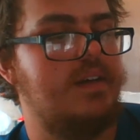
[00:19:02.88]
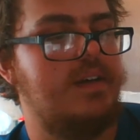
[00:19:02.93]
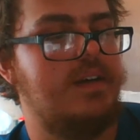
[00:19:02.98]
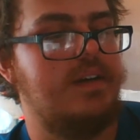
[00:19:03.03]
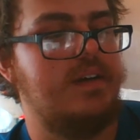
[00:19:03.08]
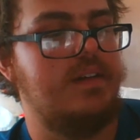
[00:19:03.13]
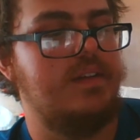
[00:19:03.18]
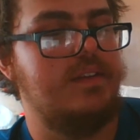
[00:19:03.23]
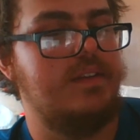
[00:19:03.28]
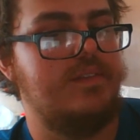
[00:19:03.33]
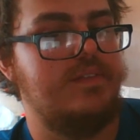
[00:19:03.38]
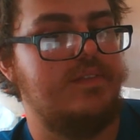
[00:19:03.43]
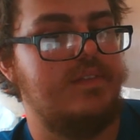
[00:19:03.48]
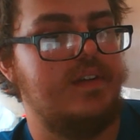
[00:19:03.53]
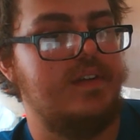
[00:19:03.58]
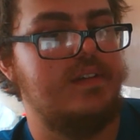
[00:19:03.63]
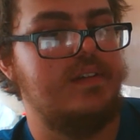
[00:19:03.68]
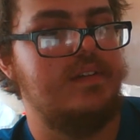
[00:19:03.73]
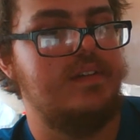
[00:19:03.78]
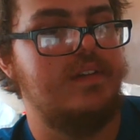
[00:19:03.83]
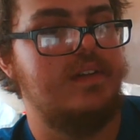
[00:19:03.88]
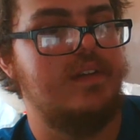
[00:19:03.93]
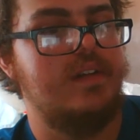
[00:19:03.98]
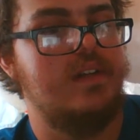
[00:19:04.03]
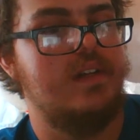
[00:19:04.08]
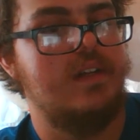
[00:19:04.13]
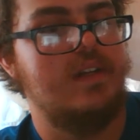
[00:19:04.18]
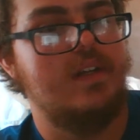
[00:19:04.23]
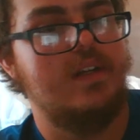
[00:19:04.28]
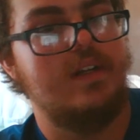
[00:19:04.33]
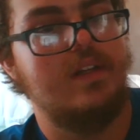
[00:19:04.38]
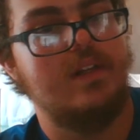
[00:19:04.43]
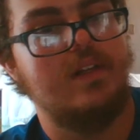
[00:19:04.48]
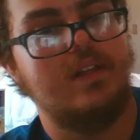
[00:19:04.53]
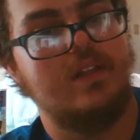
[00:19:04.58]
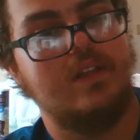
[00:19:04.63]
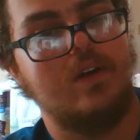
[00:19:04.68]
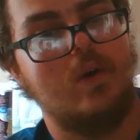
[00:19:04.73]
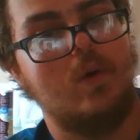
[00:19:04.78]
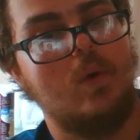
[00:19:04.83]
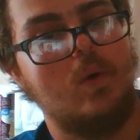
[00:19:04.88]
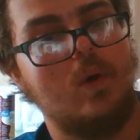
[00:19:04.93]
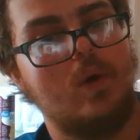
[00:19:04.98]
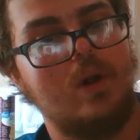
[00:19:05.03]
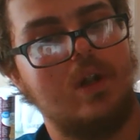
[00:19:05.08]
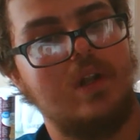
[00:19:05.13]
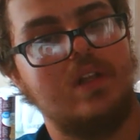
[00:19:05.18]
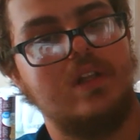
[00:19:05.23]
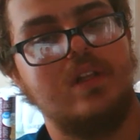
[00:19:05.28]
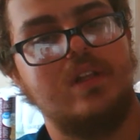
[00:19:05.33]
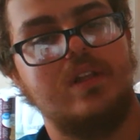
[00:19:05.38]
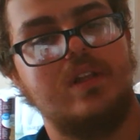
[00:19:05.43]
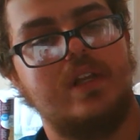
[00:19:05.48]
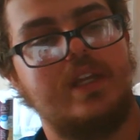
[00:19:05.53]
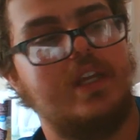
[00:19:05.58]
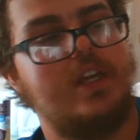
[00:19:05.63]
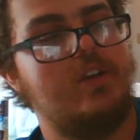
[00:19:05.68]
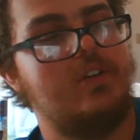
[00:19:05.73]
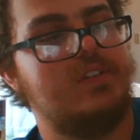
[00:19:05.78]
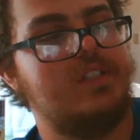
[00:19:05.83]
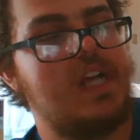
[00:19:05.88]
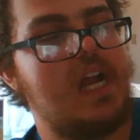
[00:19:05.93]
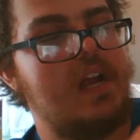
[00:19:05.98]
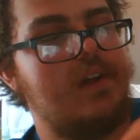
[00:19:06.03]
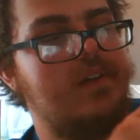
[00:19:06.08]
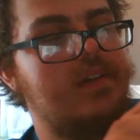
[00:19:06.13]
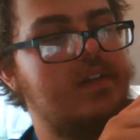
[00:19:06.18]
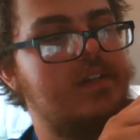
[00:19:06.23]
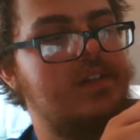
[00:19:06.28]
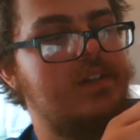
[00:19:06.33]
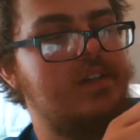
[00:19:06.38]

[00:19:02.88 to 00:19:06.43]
on the front. The horn, Q siren.